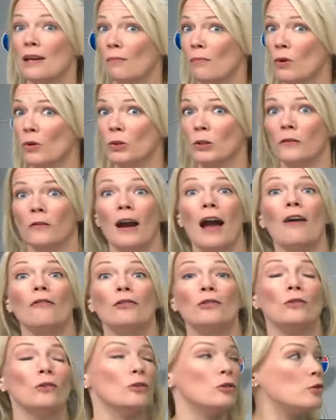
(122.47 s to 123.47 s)
Most of your
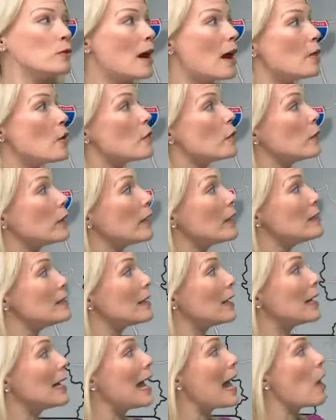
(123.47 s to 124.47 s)
afternoon is dry, though, for kids
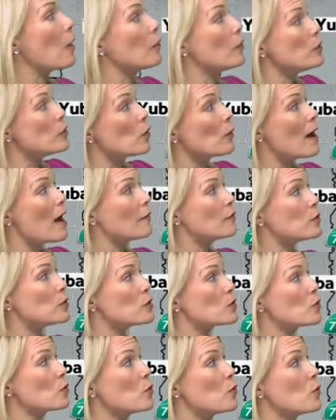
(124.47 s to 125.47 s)
getting out the door after
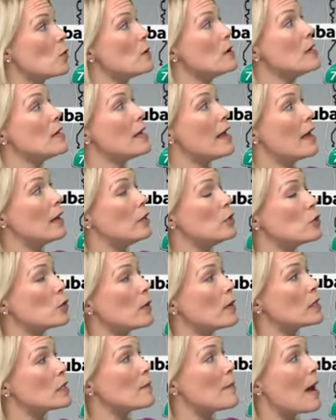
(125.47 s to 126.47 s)
school and
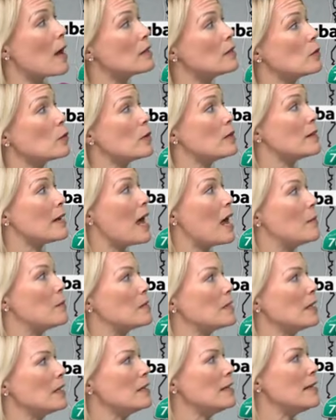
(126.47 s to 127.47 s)
enjoying some outdoor time.
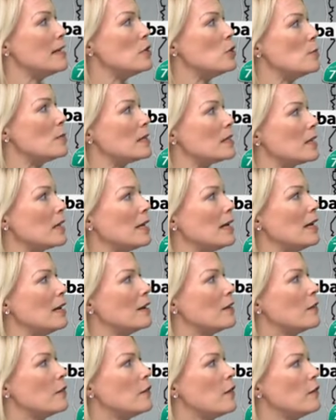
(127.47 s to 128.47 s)
sixty in Yuba
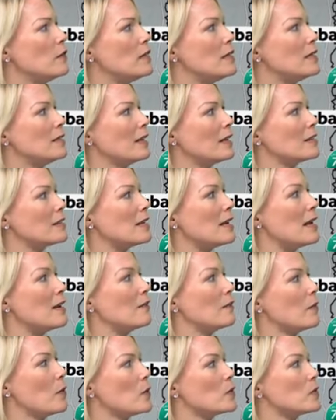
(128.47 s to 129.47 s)
City, fifty-six today
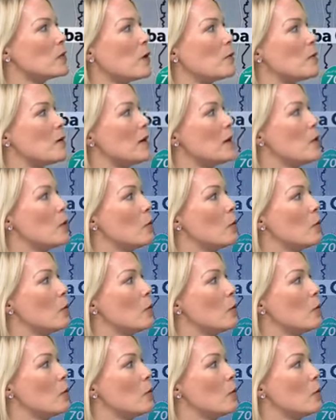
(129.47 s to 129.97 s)
in Folsom.